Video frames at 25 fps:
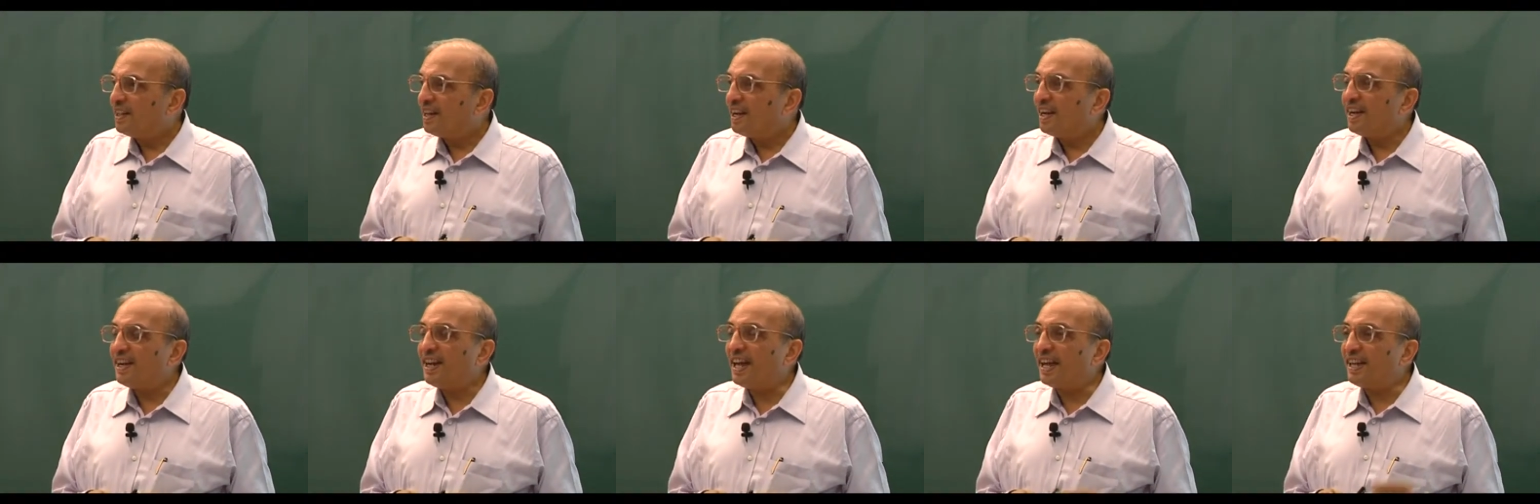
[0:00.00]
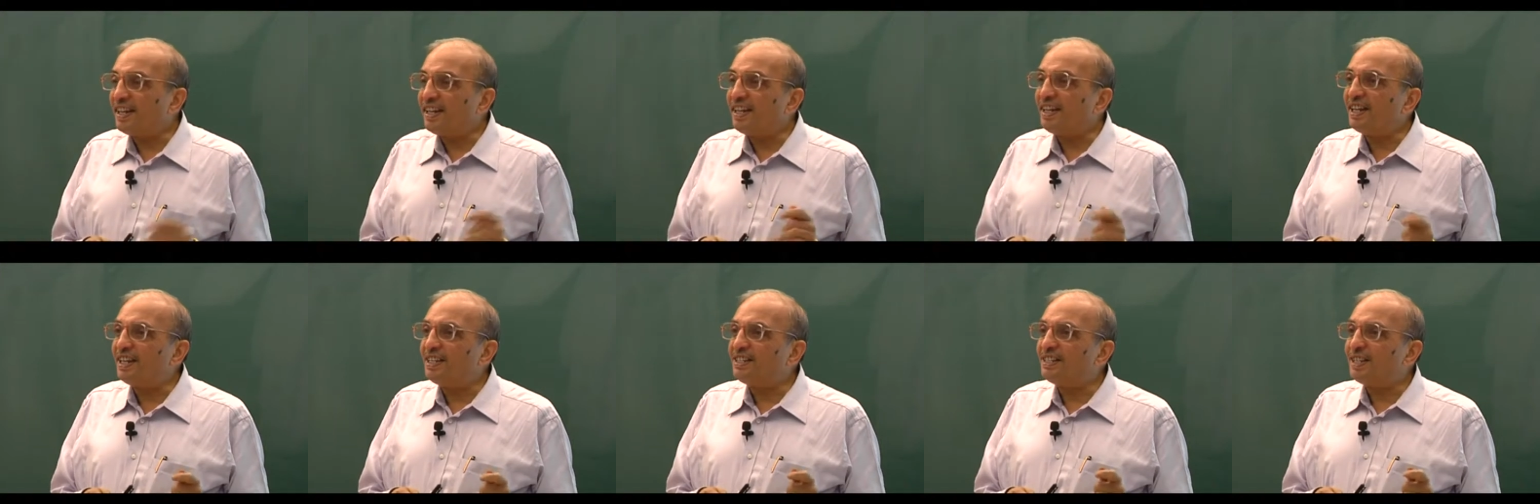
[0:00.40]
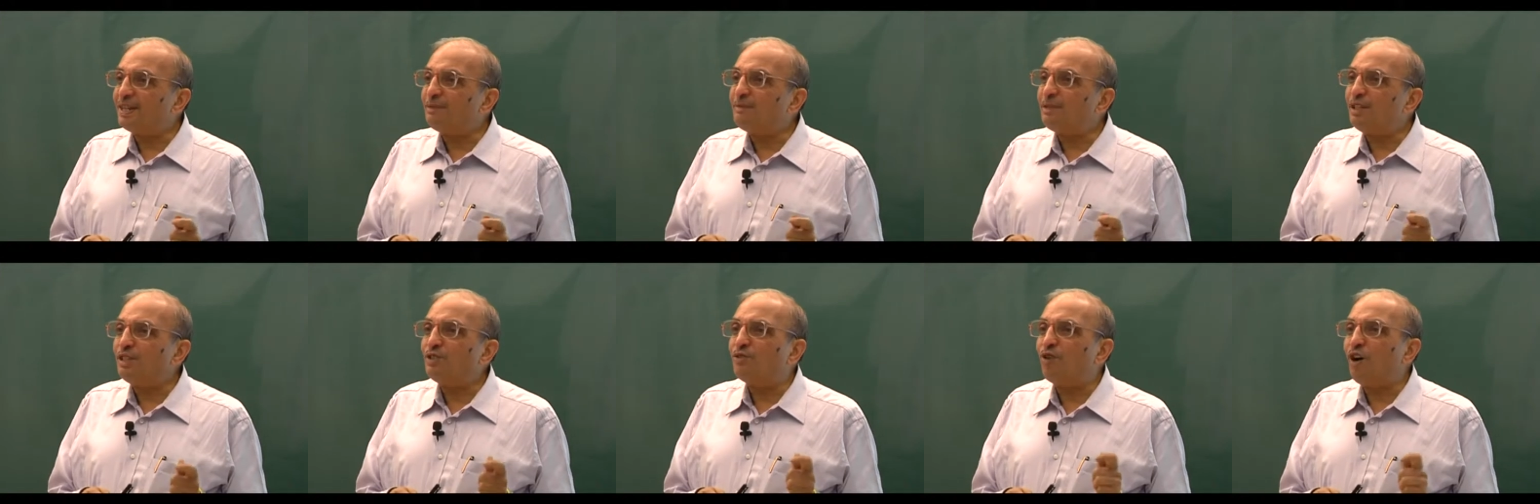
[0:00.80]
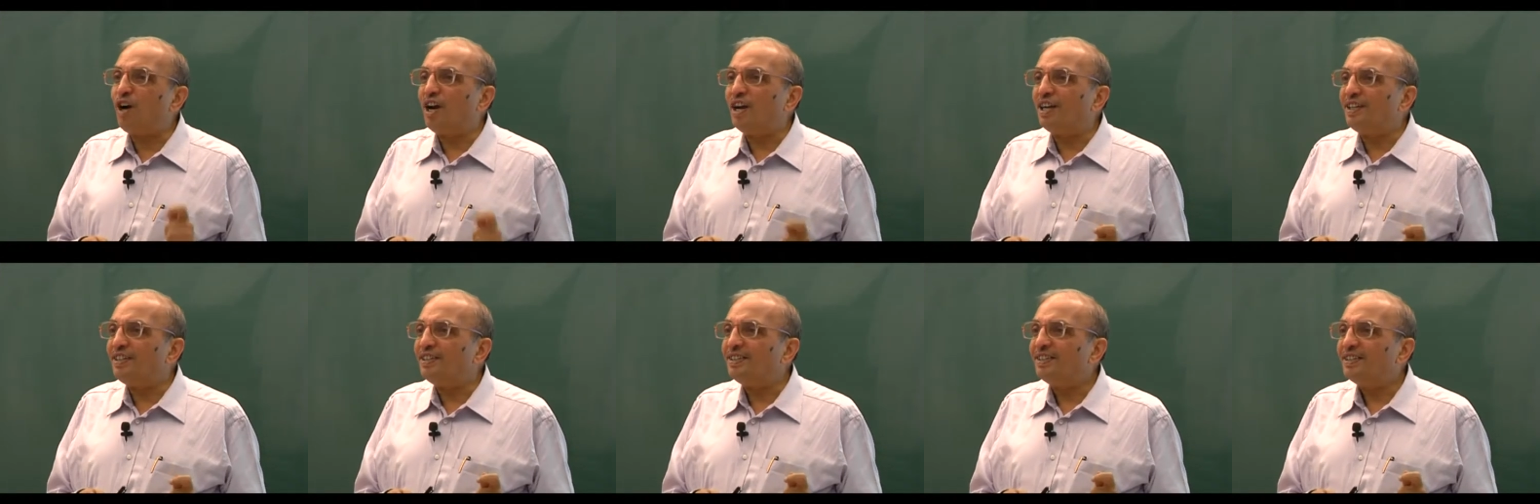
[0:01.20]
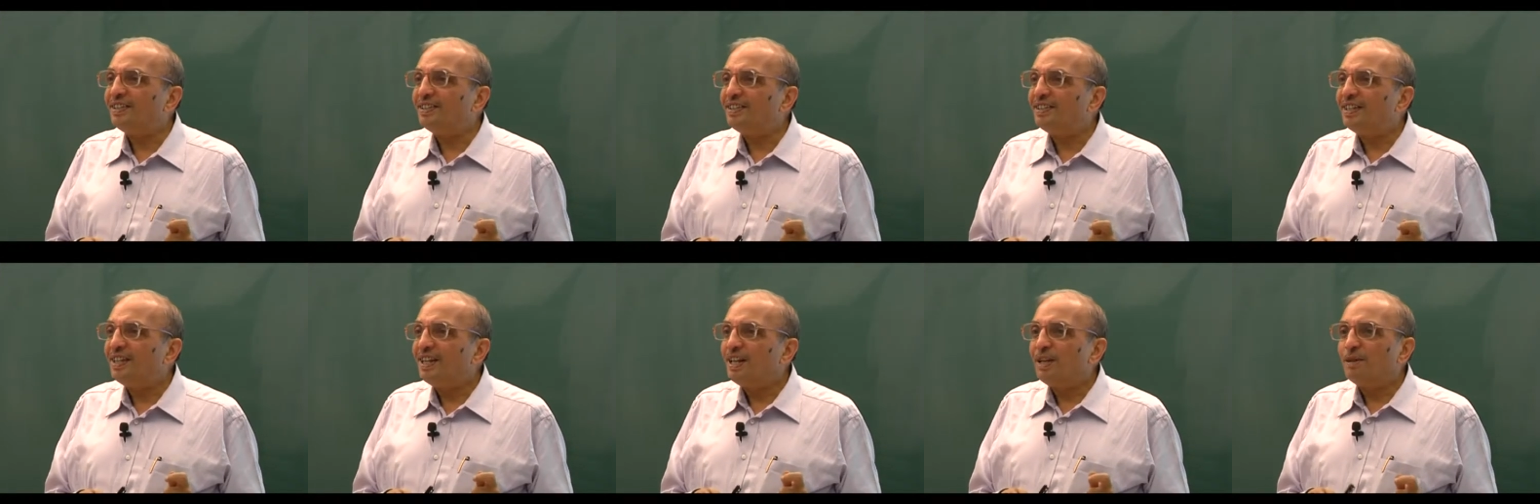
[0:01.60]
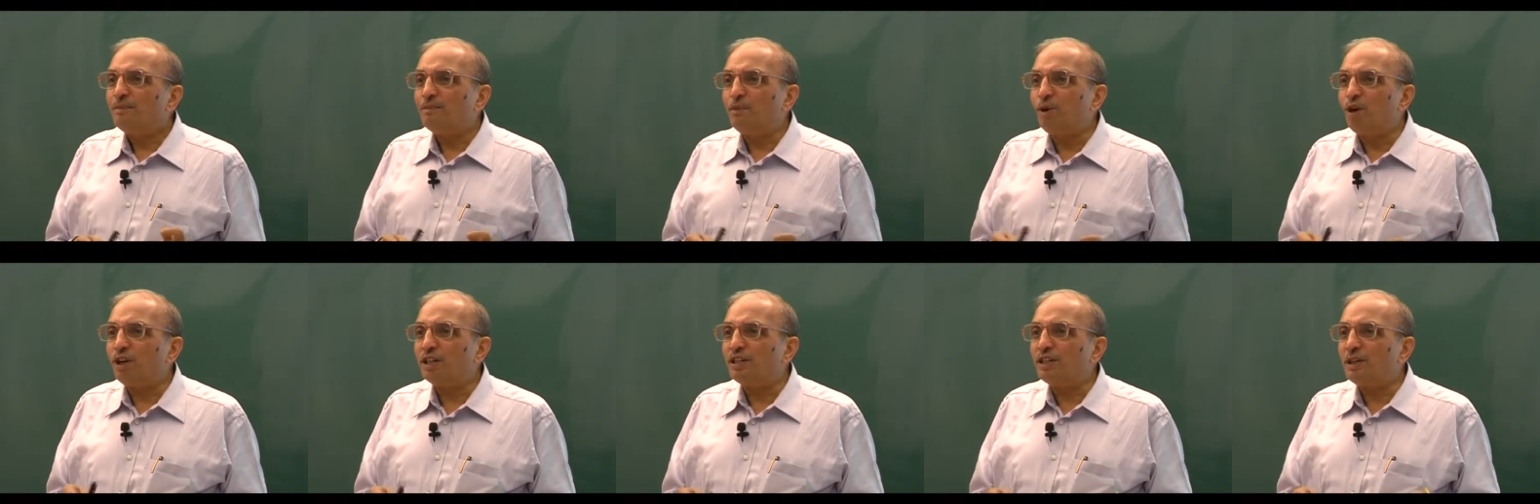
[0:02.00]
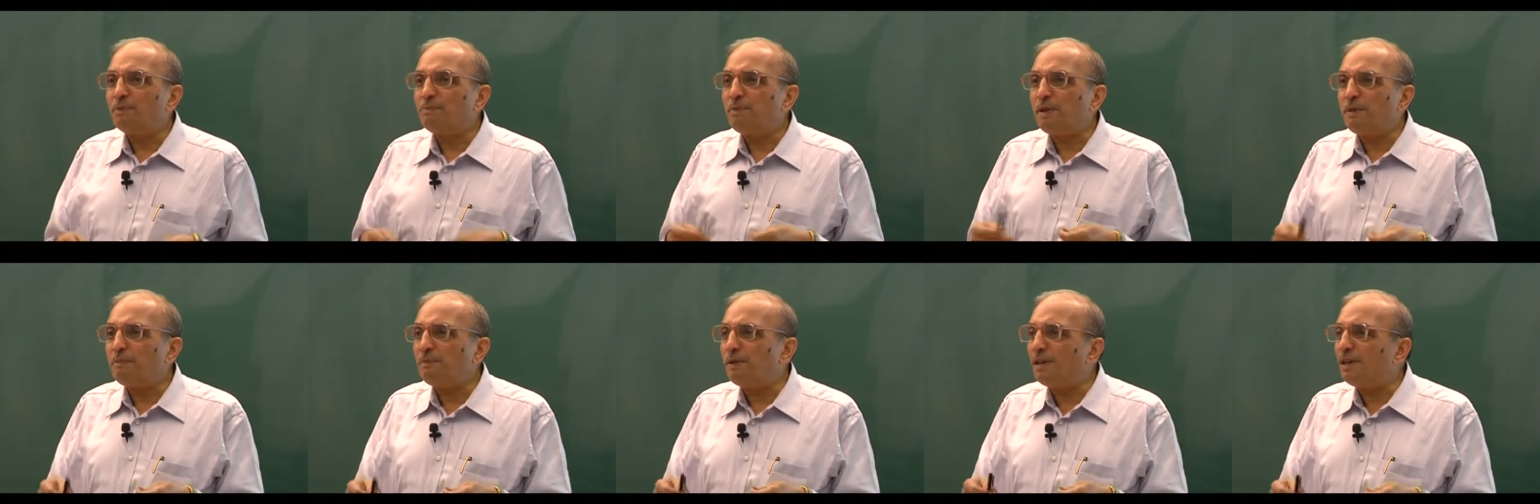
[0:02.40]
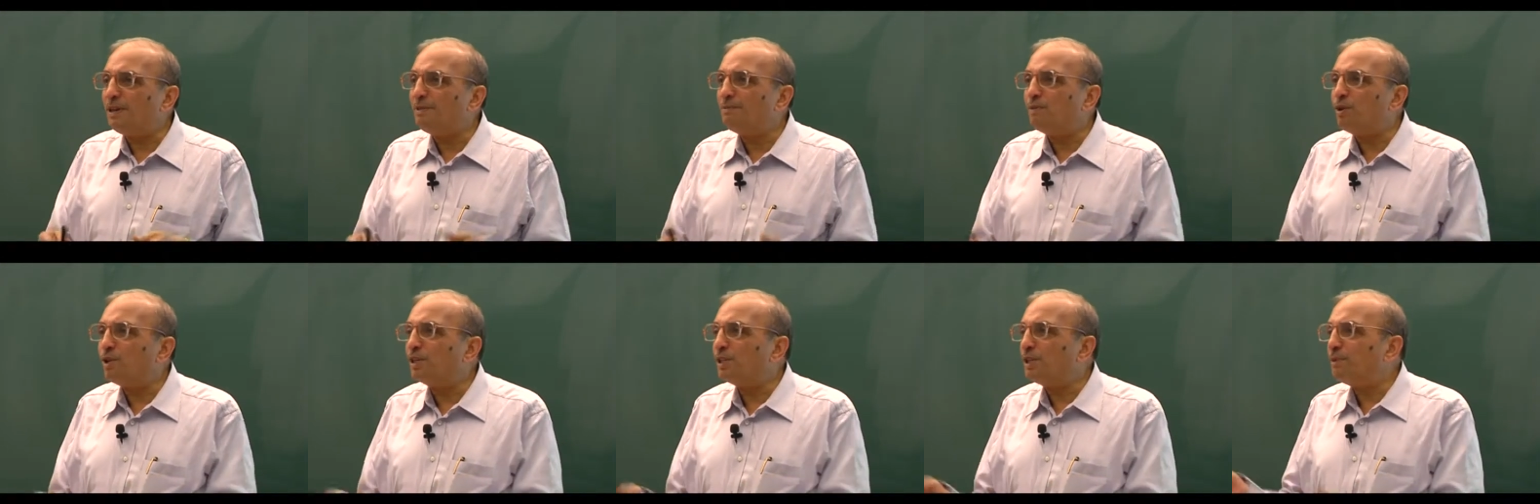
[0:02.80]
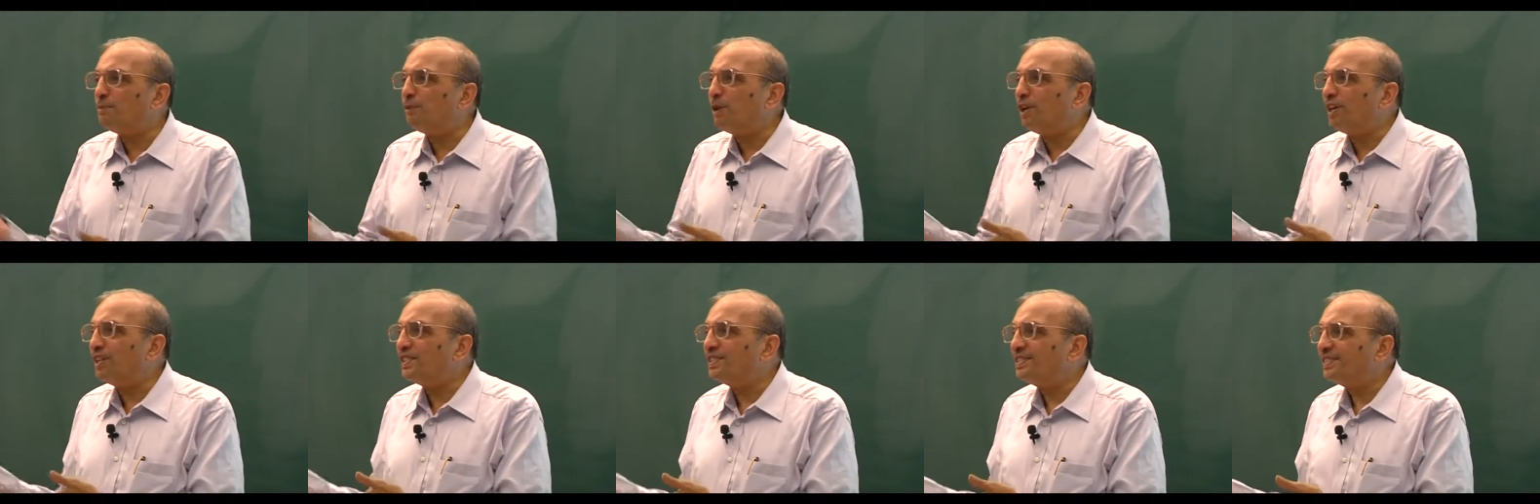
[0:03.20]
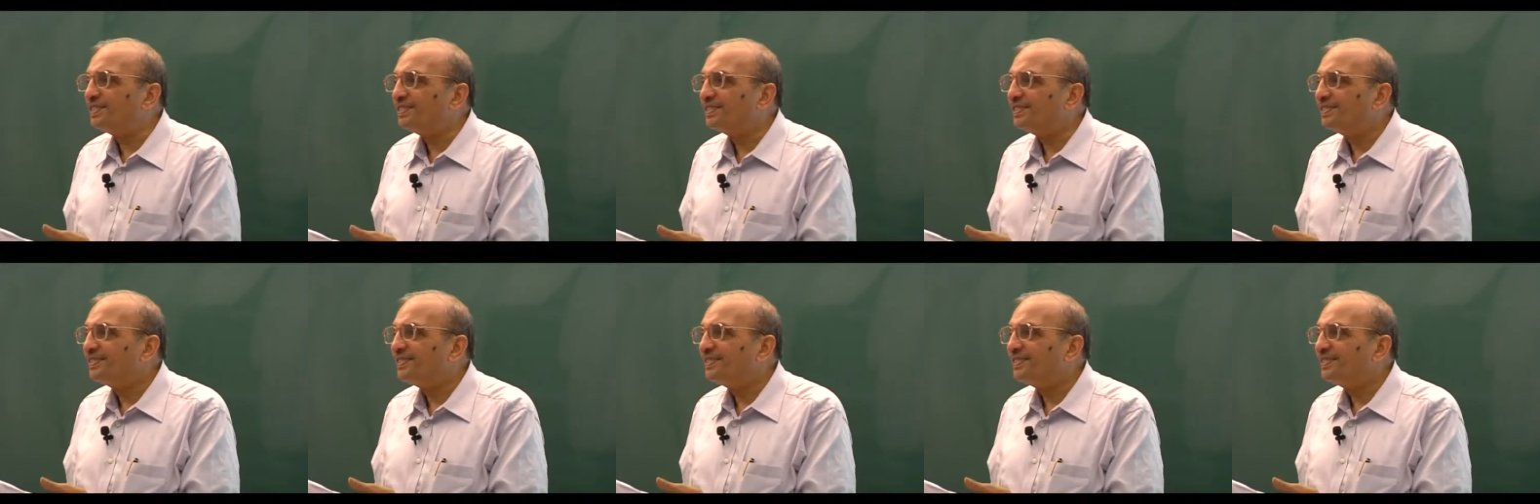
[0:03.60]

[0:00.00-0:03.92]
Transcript: And agriculture means what? More the people, more the production.